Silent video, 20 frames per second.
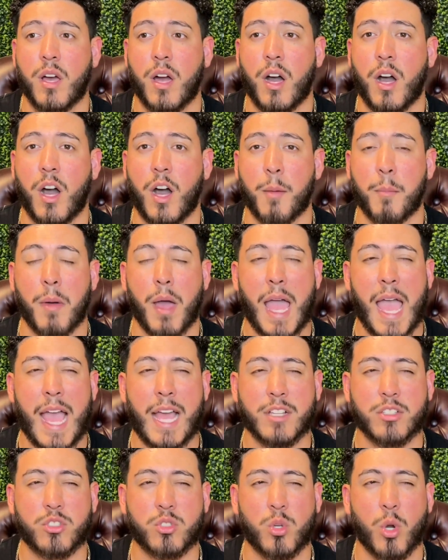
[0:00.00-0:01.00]

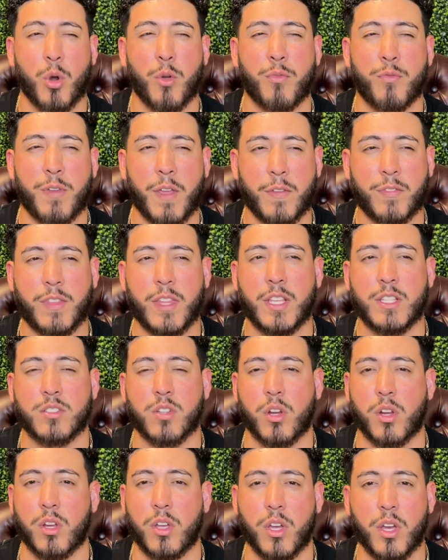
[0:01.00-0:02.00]
Astro 50s
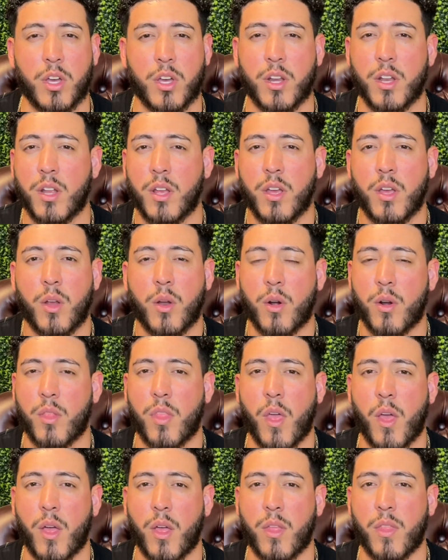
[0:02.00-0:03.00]
are good, or
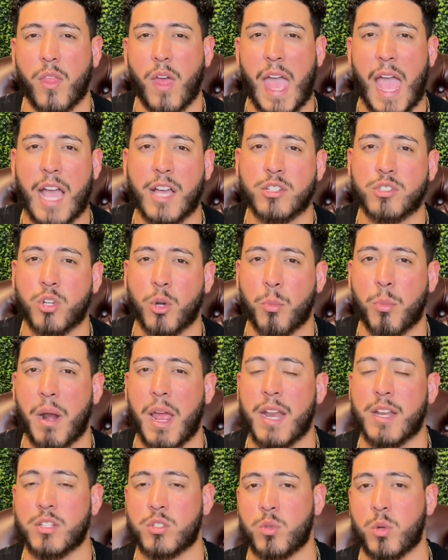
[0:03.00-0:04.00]
the Astro
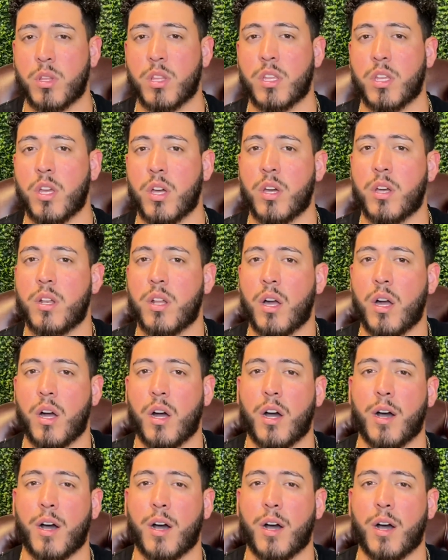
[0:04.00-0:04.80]
brand is really good.